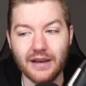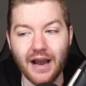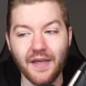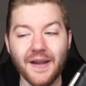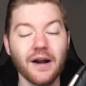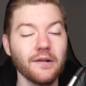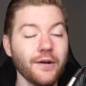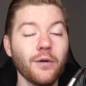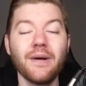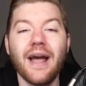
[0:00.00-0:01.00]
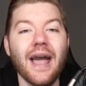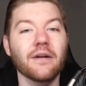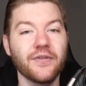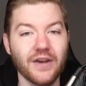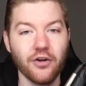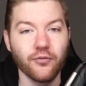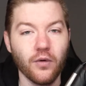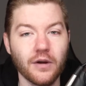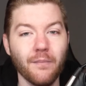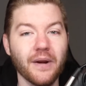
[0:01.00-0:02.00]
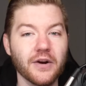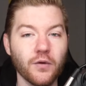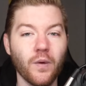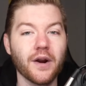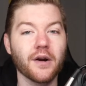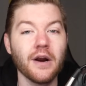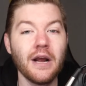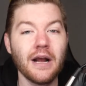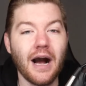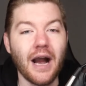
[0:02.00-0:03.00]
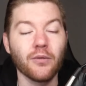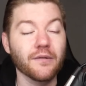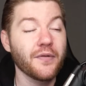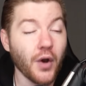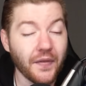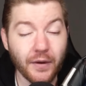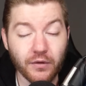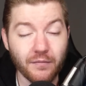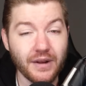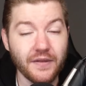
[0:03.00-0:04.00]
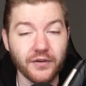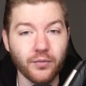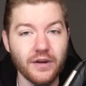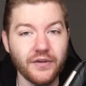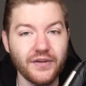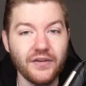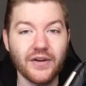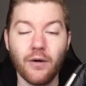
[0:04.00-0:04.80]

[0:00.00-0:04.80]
I think, a little bit ahead of schedule compared to where I would have thought they would have been at this point in the season.